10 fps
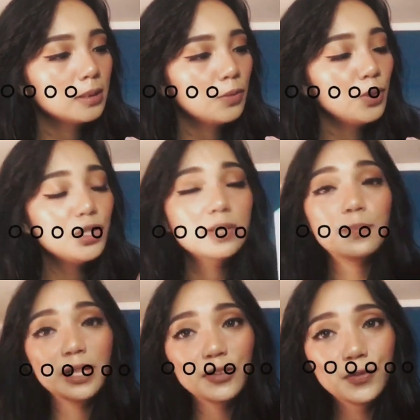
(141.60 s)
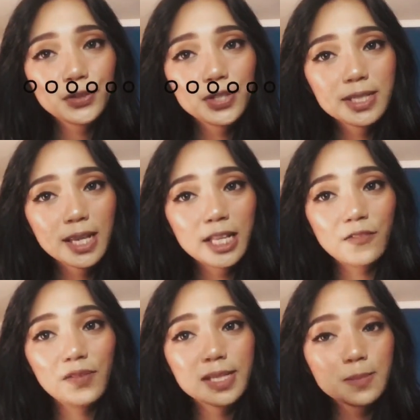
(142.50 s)
which is better for your skin if
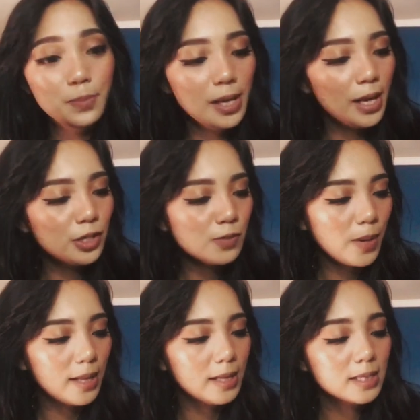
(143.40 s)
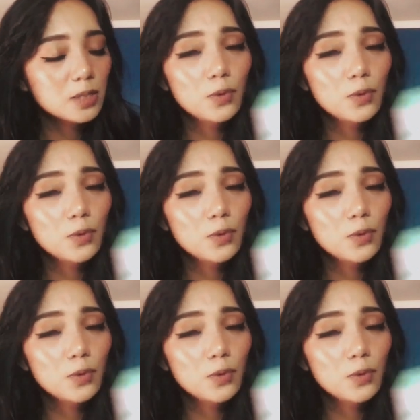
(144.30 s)
it's pH balanced. So,